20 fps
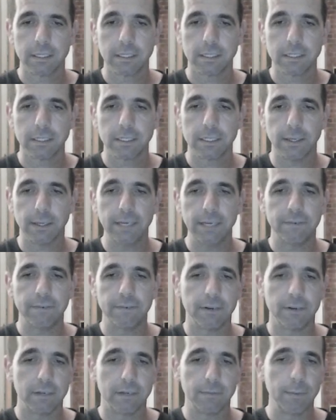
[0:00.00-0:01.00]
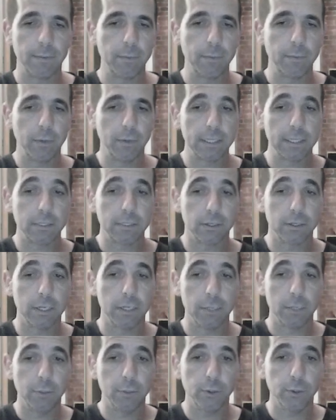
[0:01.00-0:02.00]
So e5, I mean, white's got no
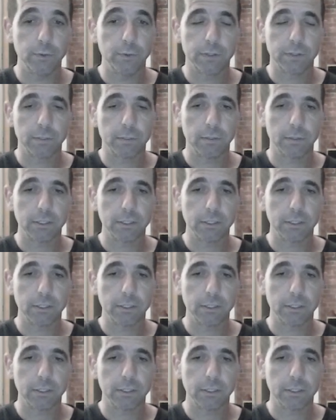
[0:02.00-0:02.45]
moves. White's